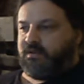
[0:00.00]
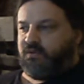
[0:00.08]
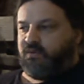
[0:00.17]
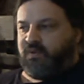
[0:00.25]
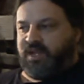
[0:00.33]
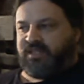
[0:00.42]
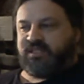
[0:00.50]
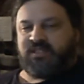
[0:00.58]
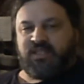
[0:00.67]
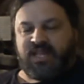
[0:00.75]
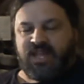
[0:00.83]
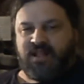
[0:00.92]
risk
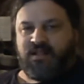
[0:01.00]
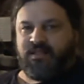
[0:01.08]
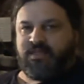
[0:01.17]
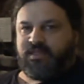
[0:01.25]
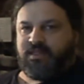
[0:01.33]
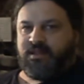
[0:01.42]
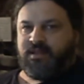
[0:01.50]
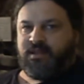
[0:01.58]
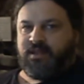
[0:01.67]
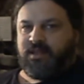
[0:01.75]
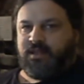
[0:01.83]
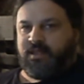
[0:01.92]
to the health
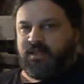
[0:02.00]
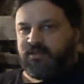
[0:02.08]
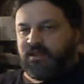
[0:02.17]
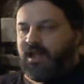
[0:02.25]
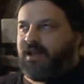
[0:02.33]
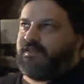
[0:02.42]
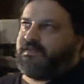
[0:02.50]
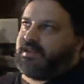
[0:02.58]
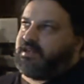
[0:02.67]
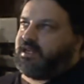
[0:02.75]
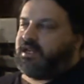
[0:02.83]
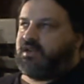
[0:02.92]
is
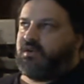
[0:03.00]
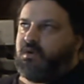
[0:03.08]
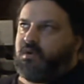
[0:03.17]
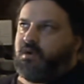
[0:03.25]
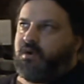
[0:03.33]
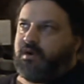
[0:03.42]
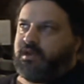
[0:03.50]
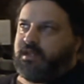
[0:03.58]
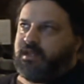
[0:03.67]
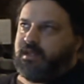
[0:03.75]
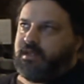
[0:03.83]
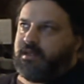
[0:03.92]
often ignored
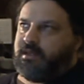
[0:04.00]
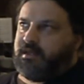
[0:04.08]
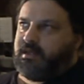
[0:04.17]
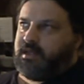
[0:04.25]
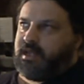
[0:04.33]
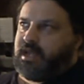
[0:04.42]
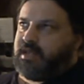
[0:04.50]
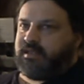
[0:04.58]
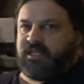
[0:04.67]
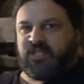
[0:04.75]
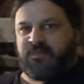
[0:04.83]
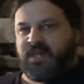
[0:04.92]
at
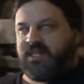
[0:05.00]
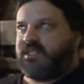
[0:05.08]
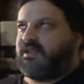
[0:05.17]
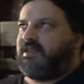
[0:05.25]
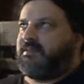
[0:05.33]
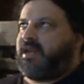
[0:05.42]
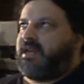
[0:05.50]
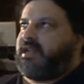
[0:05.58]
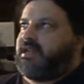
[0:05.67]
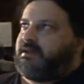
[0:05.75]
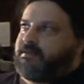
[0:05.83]
the expense of the mania.